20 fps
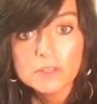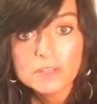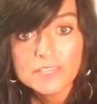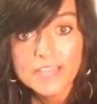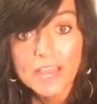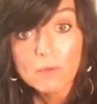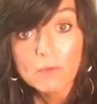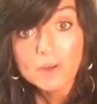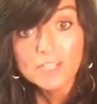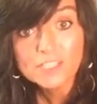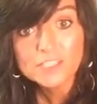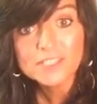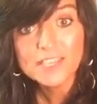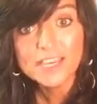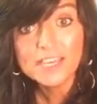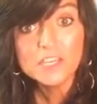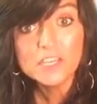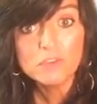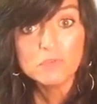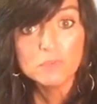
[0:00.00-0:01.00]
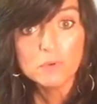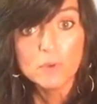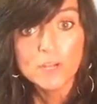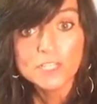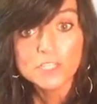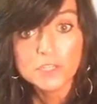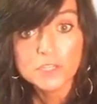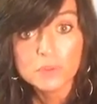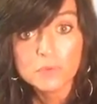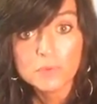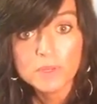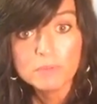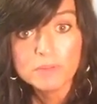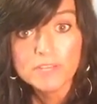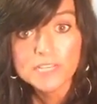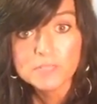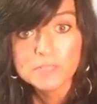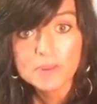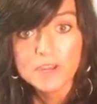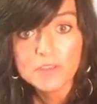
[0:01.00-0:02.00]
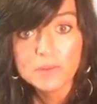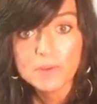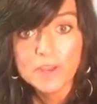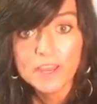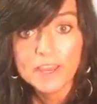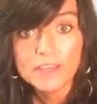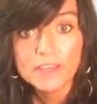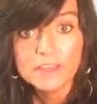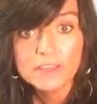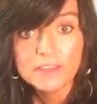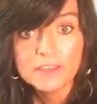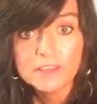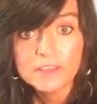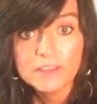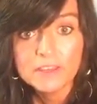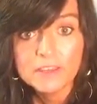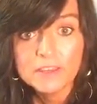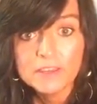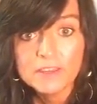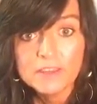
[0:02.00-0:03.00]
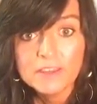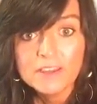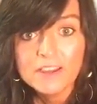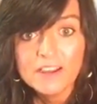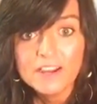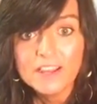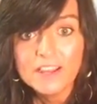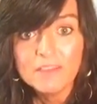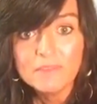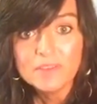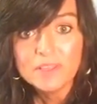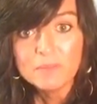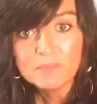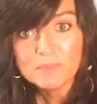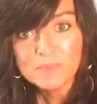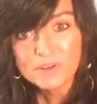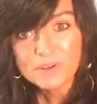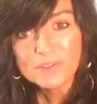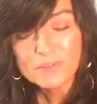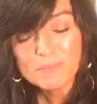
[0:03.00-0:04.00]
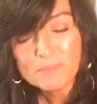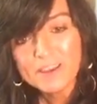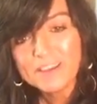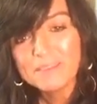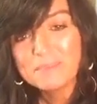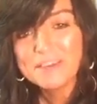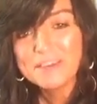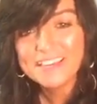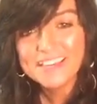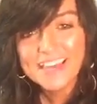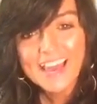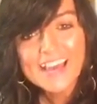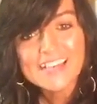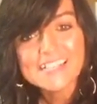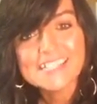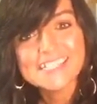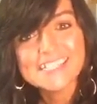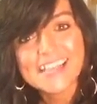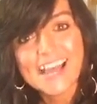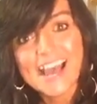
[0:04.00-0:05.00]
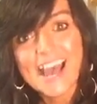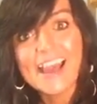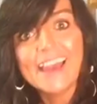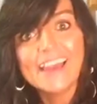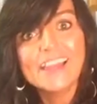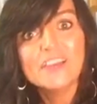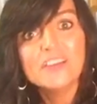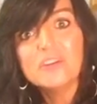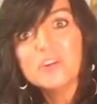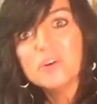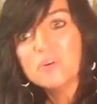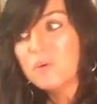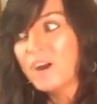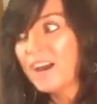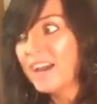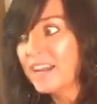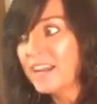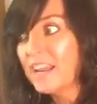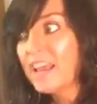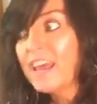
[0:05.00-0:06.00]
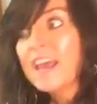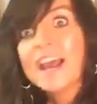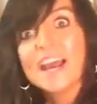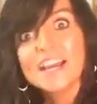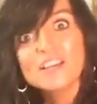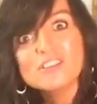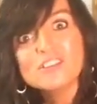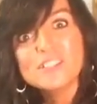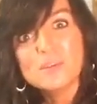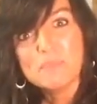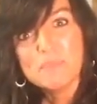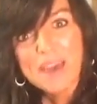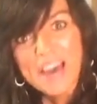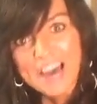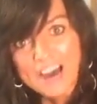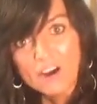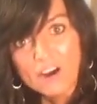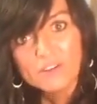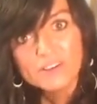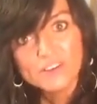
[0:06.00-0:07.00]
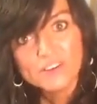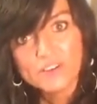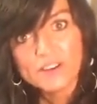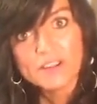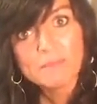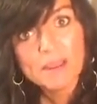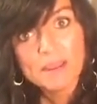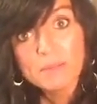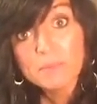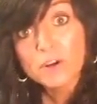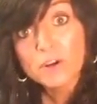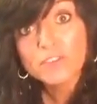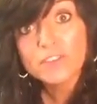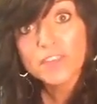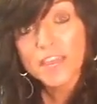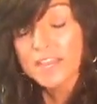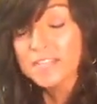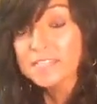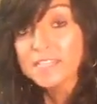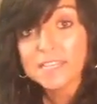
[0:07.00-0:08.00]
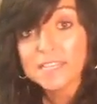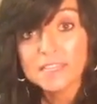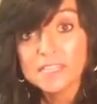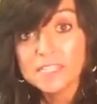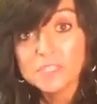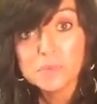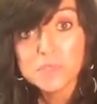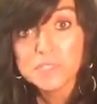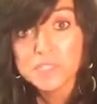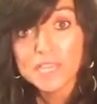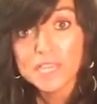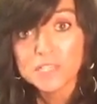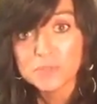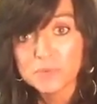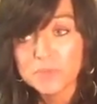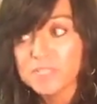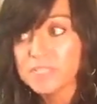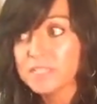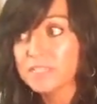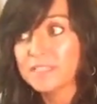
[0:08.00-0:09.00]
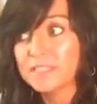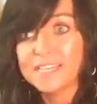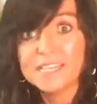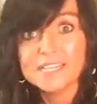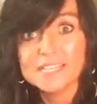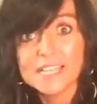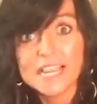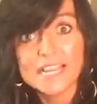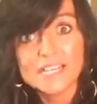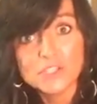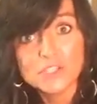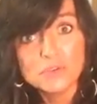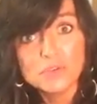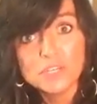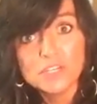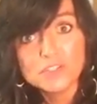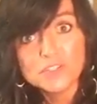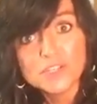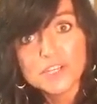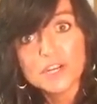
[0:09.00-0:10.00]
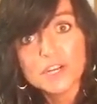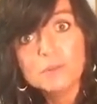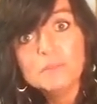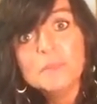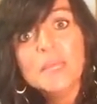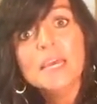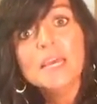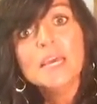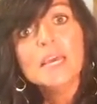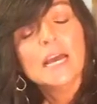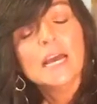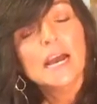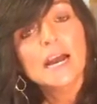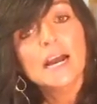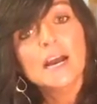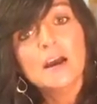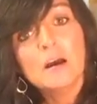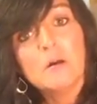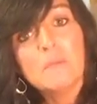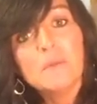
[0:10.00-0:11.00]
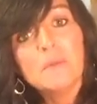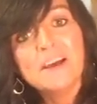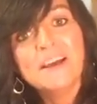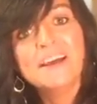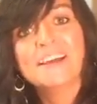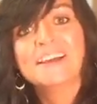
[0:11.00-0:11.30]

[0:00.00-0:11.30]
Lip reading: Yeah, thank you for watching the replays, by the way. Are you having the Yes, you know what? I used to pout during my birthdays, and this was as recently as like 2 years ago. I